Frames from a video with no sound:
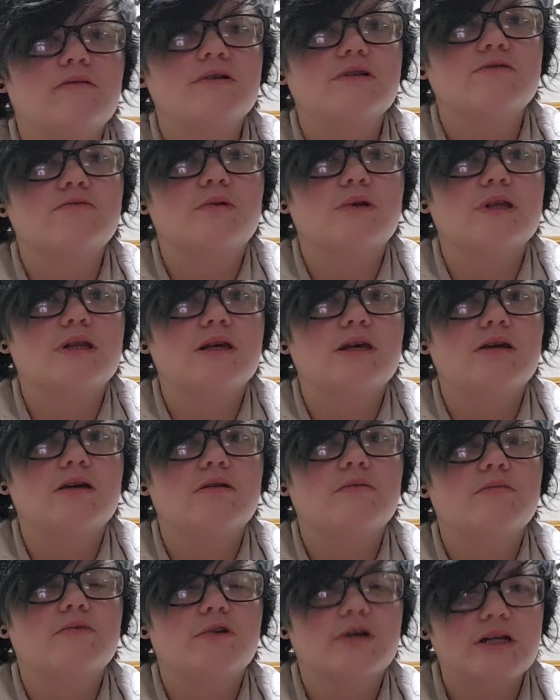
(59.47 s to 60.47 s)
was really
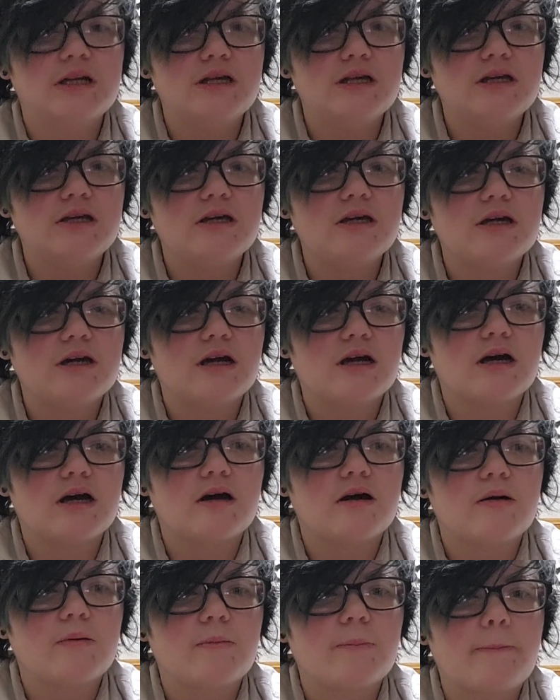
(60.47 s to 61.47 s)
pretty.
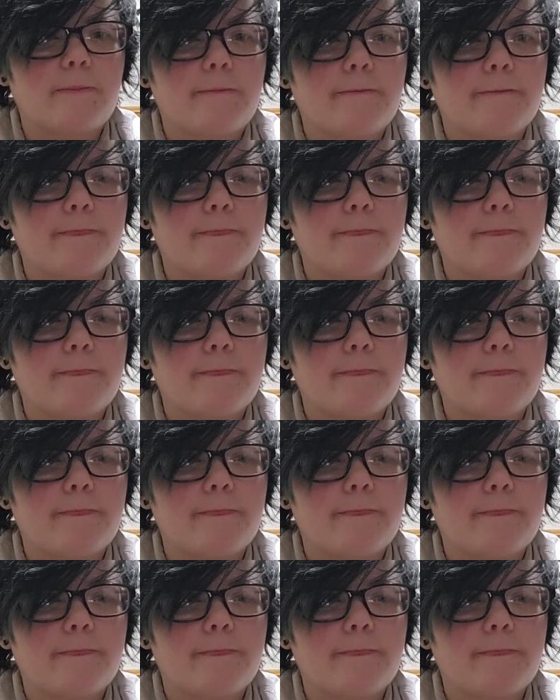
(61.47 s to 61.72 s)
Um,